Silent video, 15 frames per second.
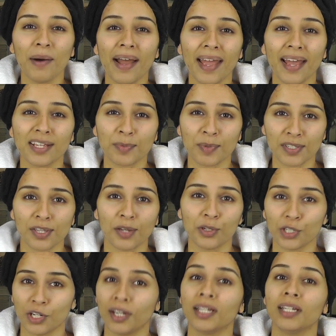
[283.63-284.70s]
My hair has been
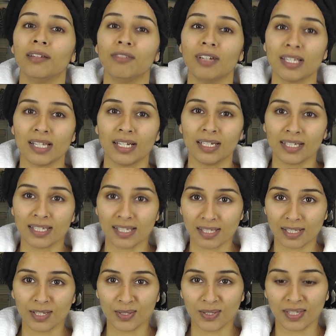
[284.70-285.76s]
so shiny recently
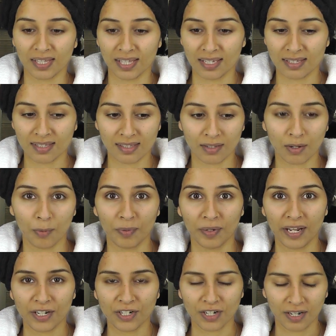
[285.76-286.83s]
since using this
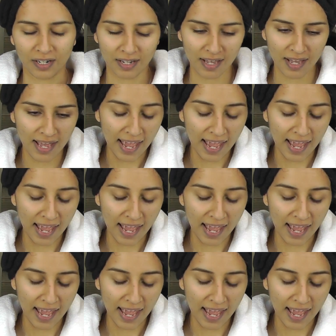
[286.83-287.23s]
combination.